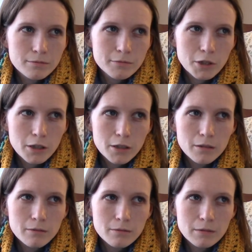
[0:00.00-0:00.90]
yarn,
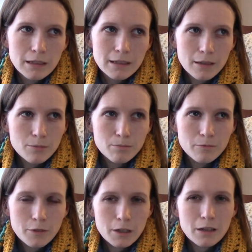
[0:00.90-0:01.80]
and I
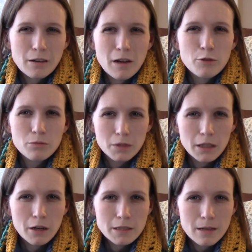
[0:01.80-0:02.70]
figured I'd have a
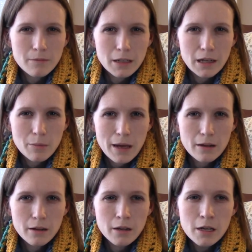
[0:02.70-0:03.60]
really hard time finding a
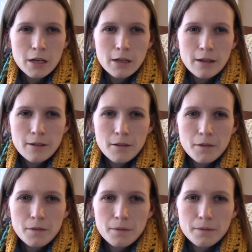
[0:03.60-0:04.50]
pattern
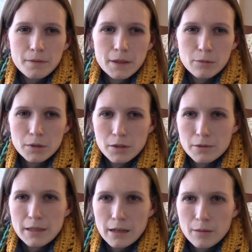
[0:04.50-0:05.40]
that would use
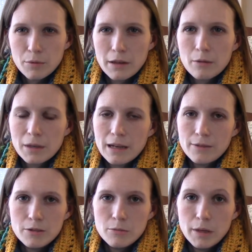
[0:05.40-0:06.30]
that up without me
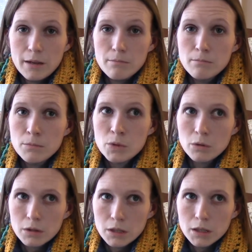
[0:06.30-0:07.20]
having to buy
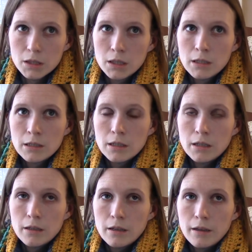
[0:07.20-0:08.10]
more.
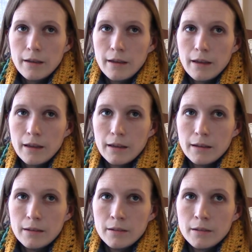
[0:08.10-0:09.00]

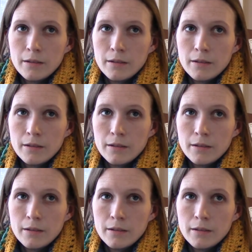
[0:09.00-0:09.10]
And